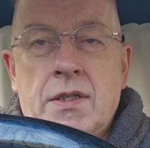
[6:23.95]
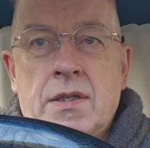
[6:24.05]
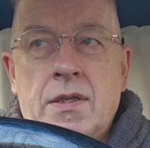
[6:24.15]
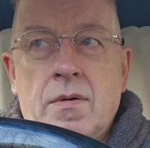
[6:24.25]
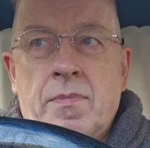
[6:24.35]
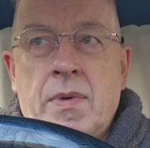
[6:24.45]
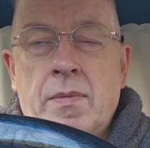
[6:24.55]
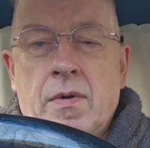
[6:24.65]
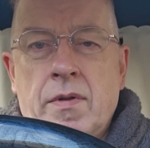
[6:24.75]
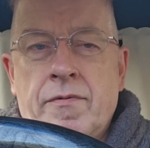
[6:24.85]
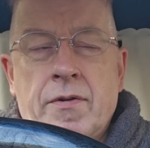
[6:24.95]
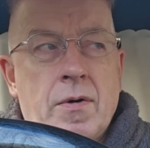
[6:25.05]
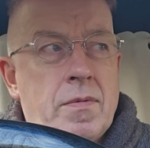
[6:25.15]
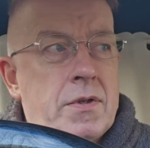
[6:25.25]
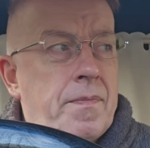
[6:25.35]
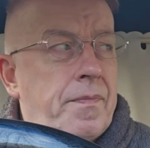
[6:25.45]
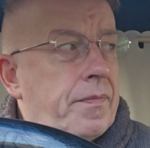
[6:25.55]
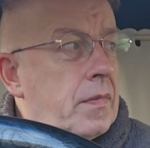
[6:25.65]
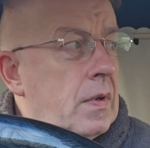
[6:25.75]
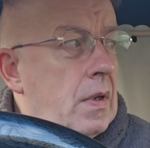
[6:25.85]
to deal with people on the phones.
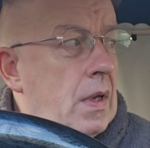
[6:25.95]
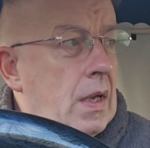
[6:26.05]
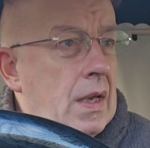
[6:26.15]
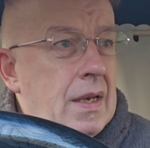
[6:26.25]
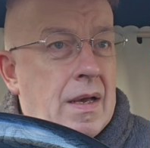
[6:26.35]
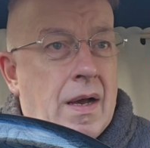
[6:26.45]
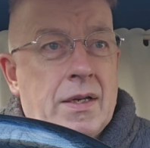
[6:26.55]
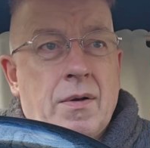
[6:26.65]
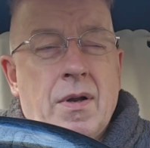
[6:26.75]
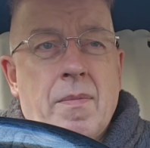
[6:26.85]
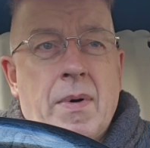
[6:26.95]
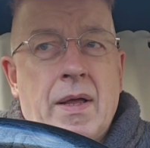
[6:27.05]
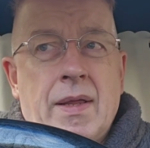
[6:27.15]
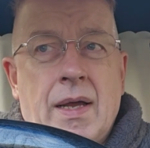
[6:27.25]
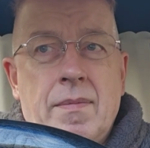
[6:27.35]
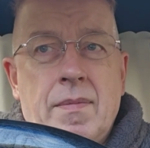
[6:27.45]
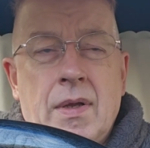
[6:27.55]
Now, I don't know about that.